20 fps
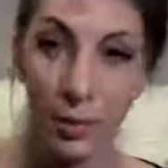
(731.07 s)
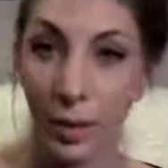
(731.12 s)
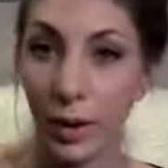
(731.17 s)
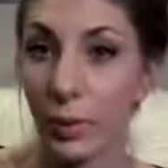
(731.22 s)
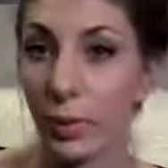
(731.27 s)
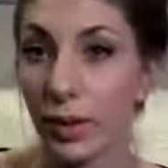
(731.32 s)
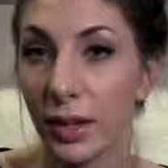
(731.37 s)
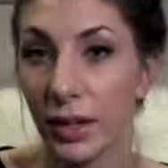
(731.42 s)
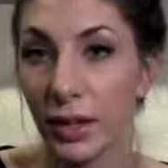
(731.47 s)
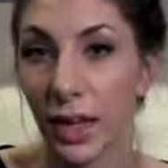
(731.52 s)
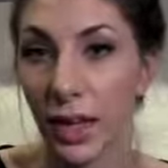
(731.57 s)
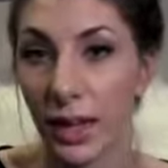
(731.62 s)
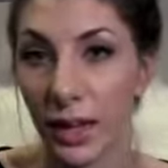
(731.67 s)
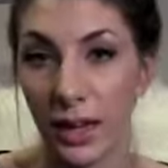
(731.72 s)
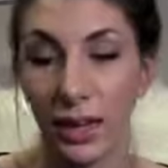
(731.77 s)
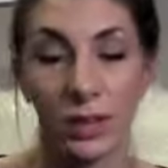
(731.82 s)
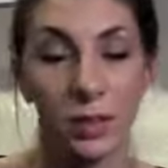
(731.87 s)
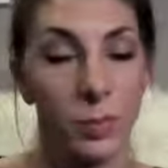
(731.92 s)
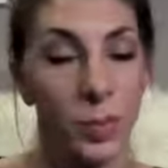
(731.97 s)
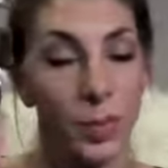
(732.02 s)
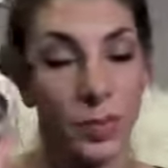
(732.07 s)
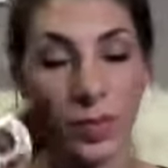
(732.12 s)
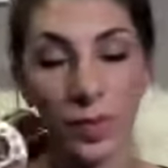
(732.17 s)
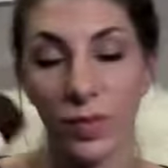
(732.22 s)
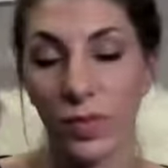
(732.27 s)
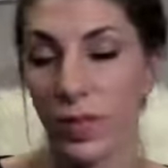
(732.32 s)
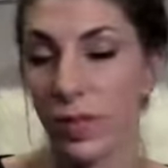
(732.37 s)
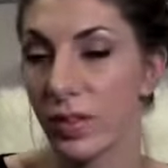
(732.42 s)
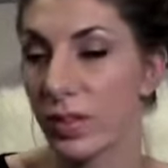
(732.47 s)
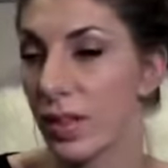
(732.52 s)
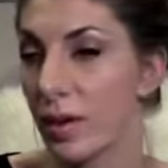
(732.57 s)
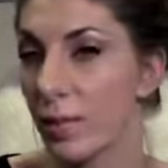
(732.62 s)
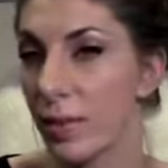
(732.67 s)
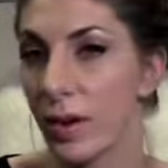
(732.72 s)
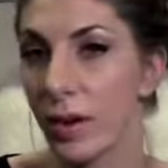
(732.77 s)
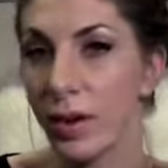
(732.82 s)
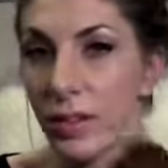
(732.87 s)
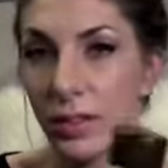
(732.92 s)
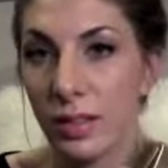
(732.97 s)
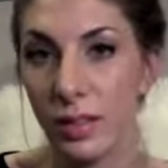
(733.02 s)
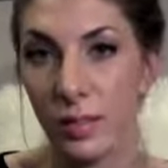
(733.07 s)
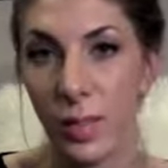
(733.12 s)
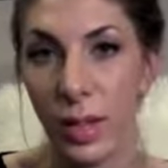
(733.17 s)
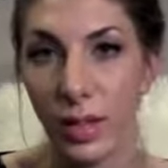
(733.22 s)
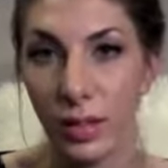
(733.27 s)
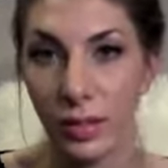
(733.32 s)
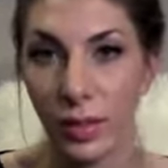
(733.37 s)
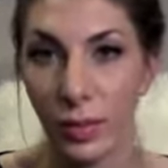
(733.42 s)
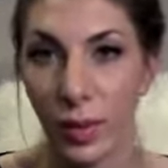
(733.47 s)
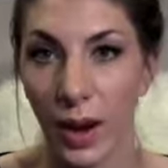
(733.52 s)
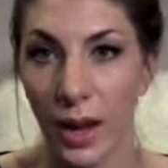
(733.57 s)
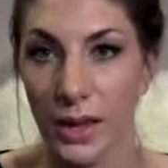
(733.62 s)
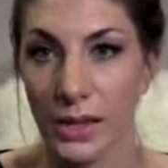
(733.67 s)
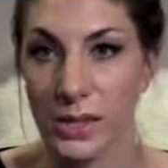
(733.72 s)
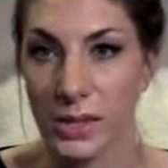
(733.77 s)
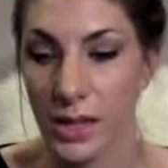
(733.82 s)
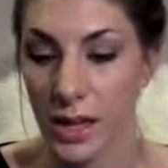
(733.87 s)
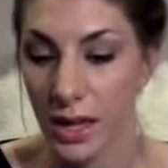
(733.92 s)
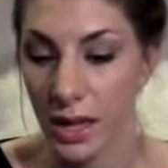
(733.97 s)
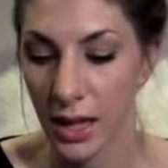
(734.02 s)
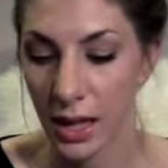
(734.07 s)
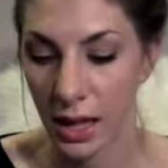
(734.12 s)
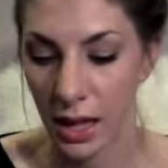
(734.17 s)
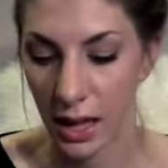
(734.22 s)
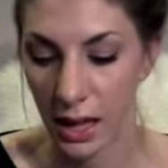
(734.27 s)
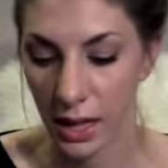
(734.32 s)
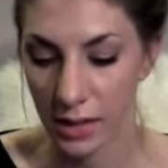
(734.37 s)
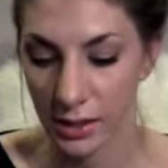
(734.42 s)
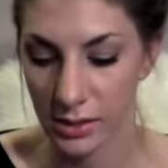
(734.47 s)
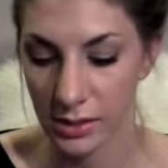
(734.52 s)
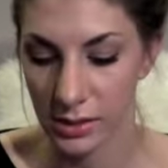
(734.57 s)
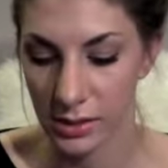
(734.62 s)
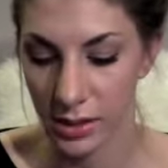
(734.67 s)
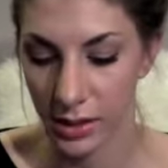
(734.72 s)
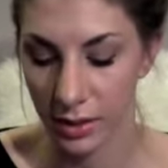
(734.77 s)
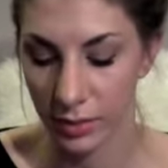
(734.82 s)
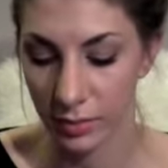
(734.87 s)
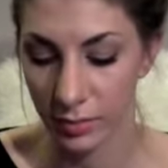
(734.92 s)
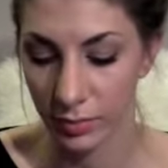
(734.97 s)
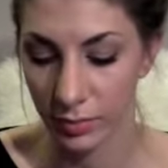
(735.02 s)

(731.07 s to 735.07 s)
But I really like it. It's perfect for the summer. It smells great. And